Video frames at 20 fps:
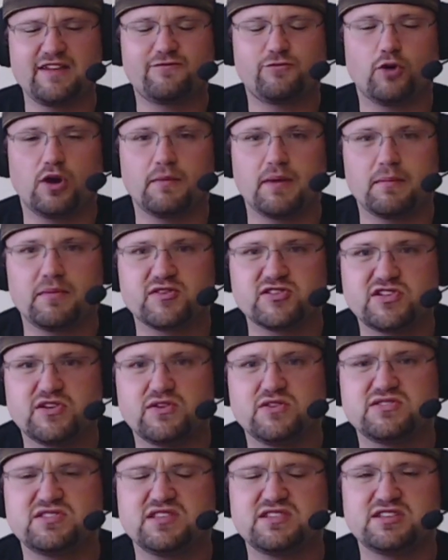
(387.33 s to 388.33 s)
members who
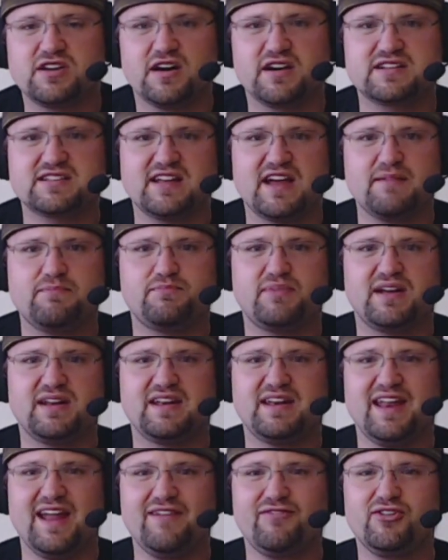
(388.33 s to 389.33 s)
use the Dark-type, but
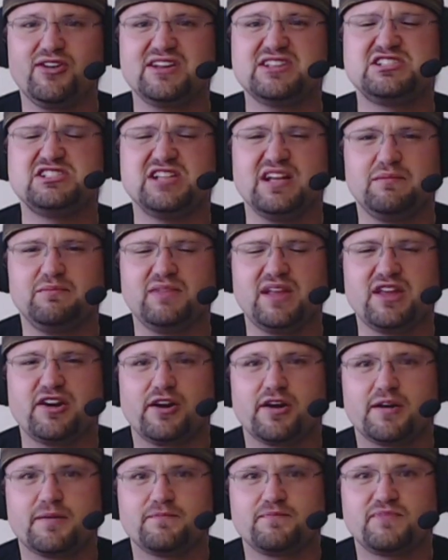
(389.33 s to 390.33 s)
never a gym leader.